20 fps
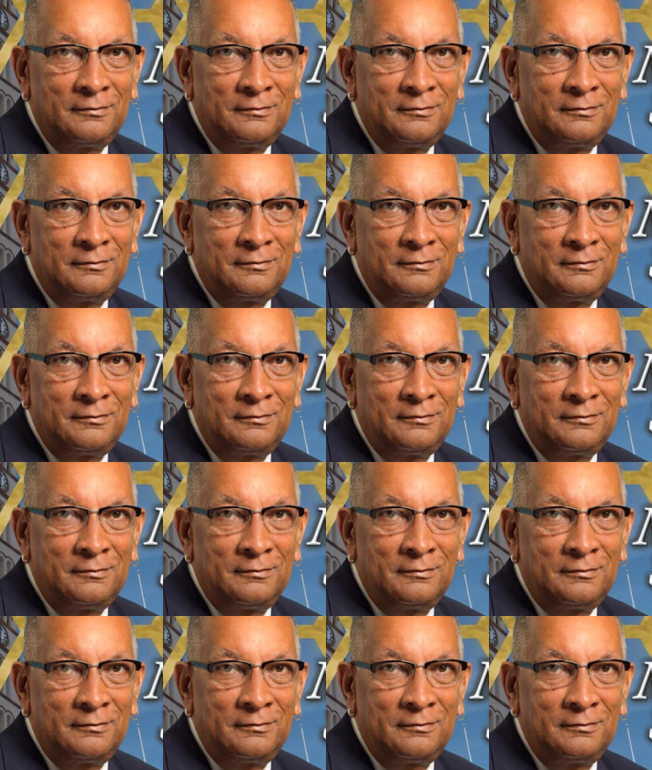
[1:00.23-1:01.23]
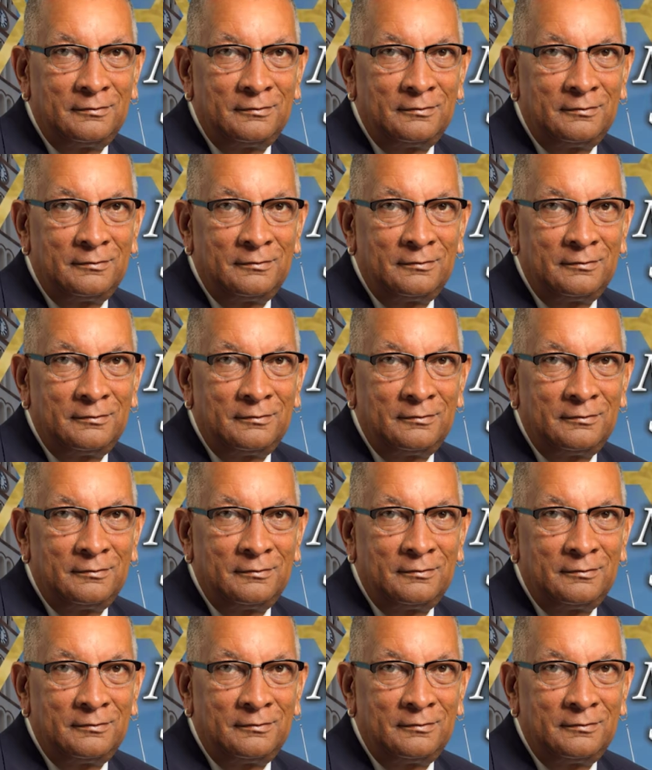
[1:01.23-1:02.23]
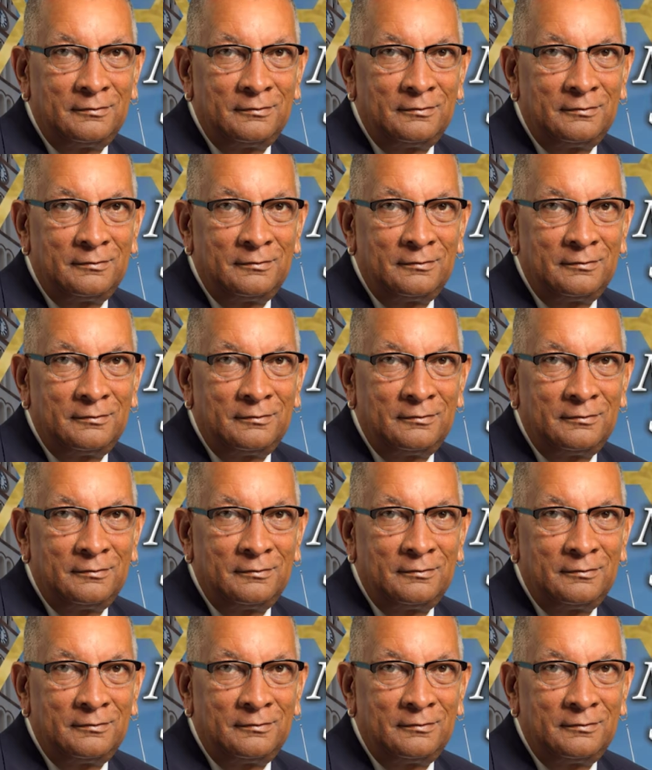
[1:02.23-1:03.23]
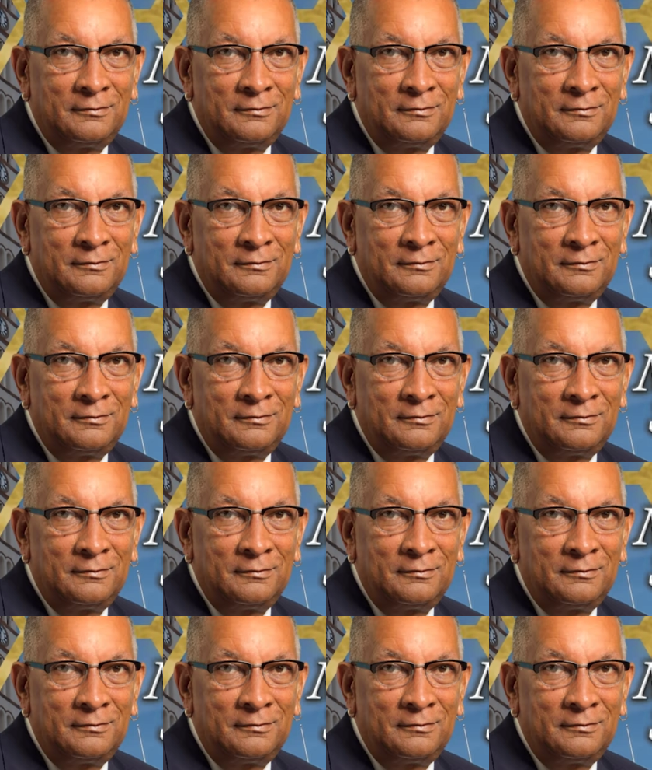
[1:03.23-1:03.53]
[no speech]